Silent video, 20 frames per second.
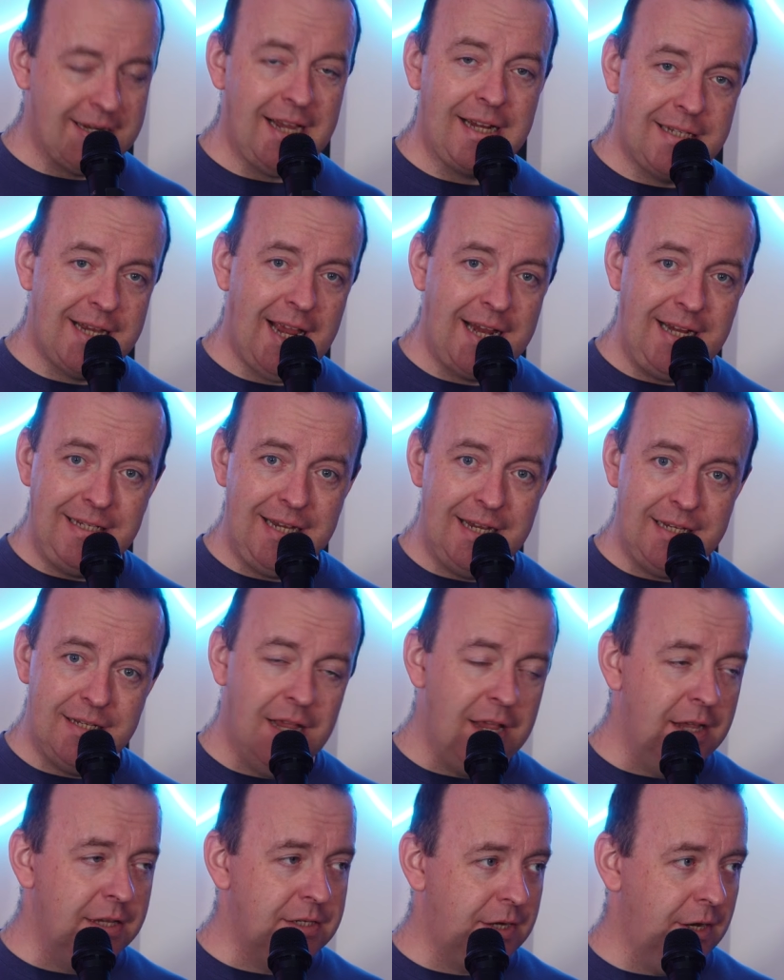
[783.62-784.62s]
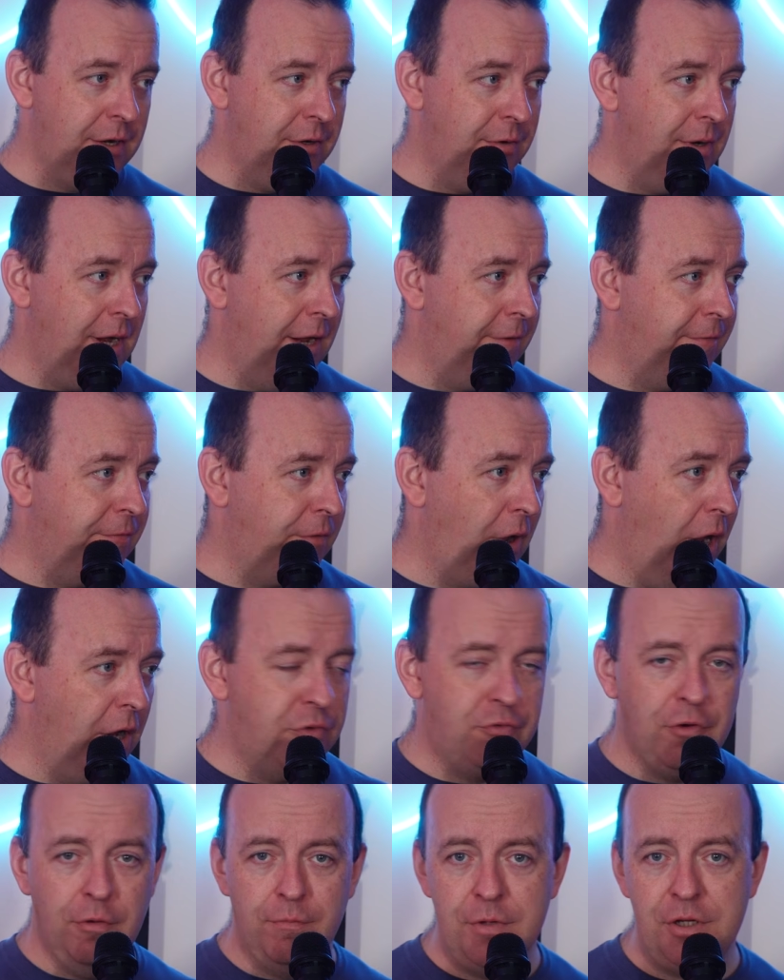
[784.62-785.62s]
dictated, so if you've got a
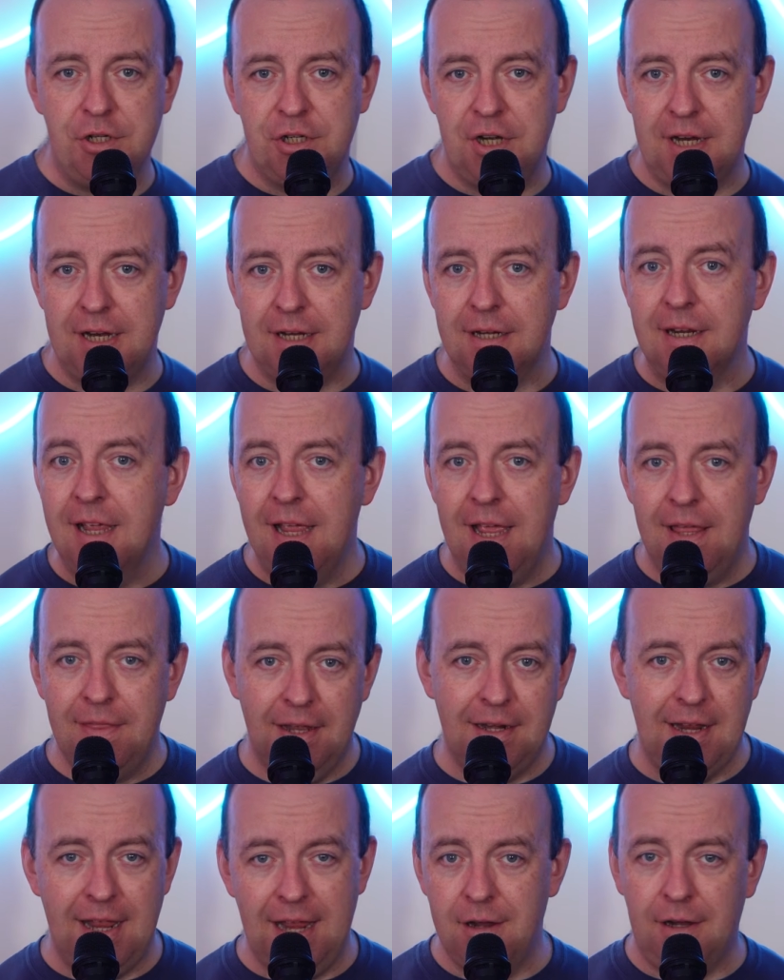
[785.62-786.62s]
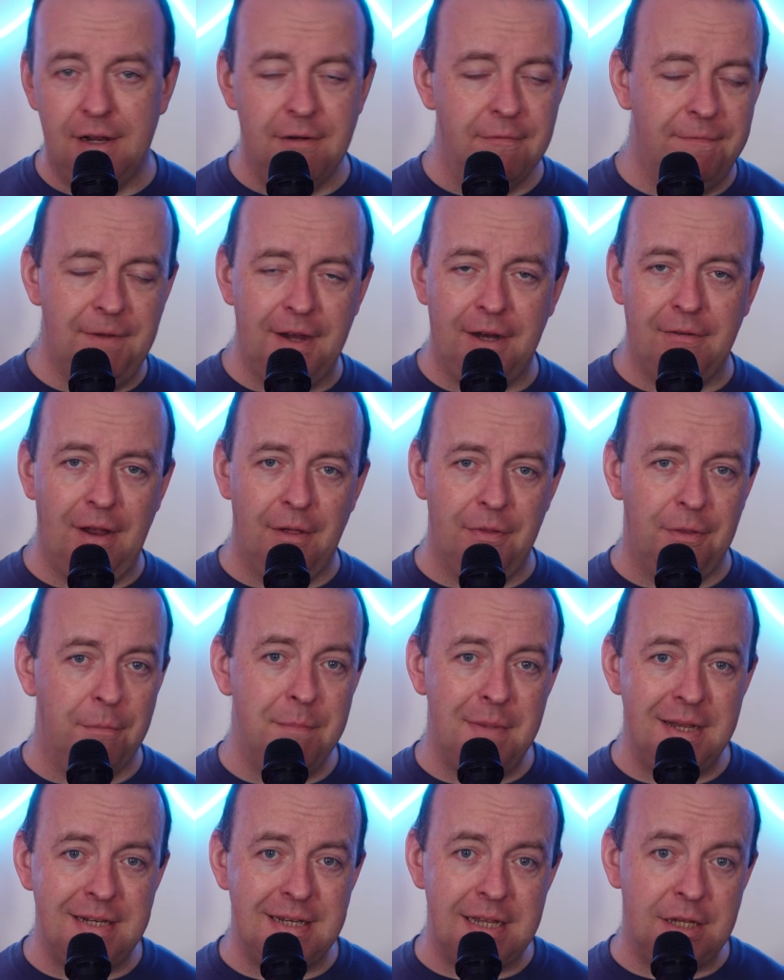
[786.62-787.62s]
drum machine, then it can figure out the
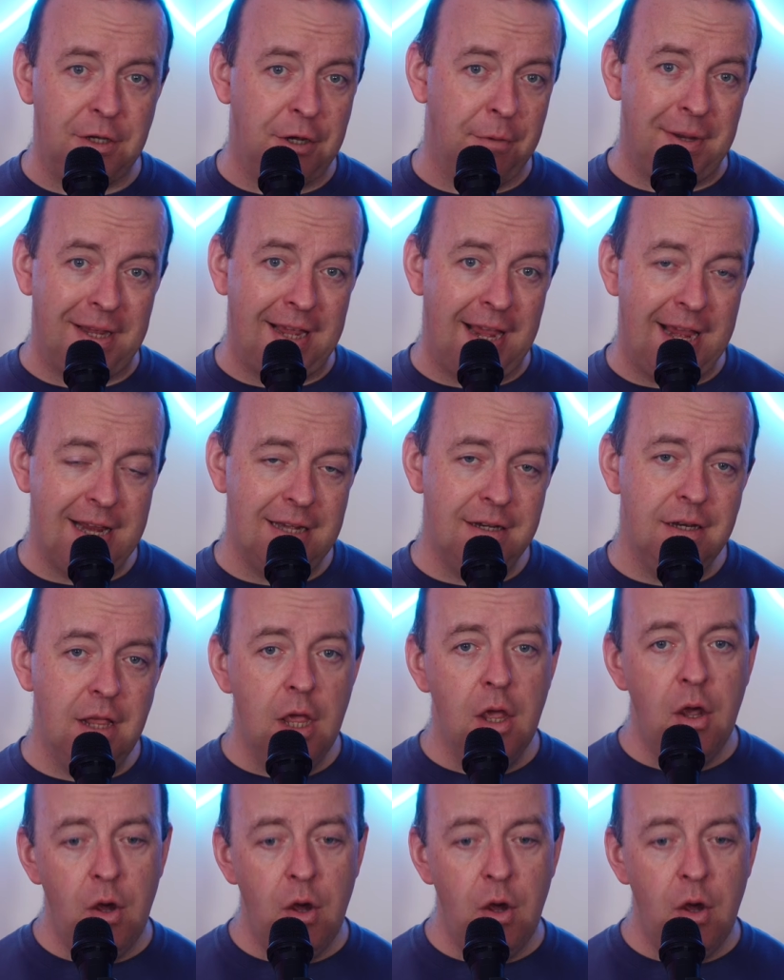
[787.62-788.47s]
MIDI coming in,